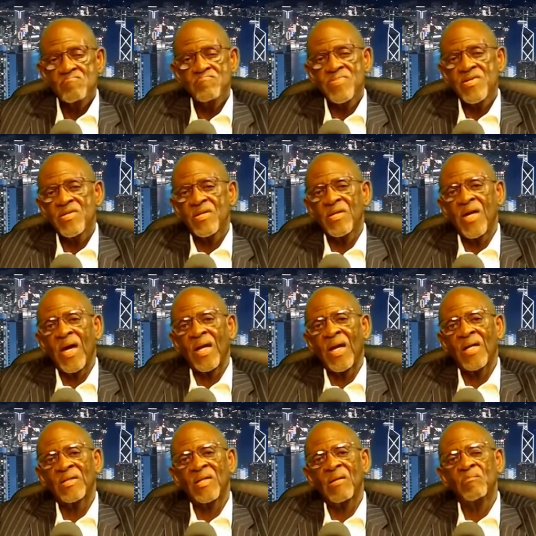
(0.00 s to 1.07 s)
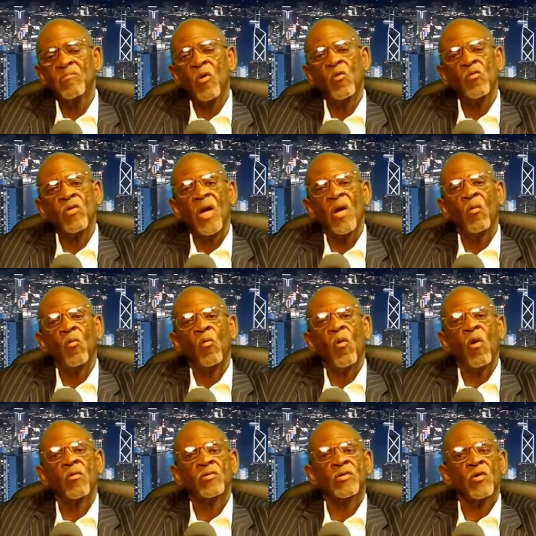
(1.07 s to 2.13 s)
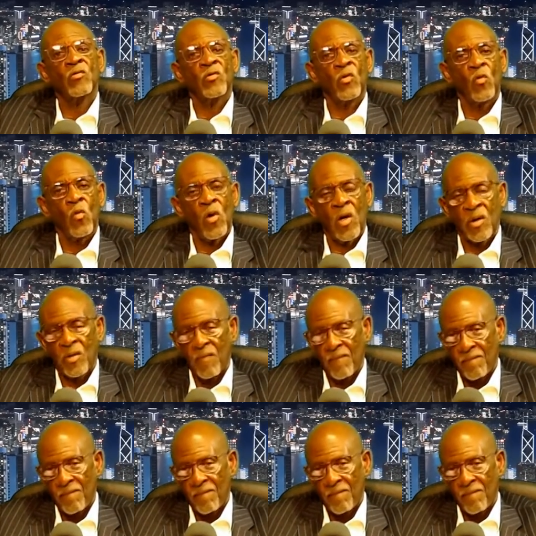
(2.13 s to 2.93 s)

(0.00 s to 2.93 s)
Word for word: Peter got out that boat and walked on the water.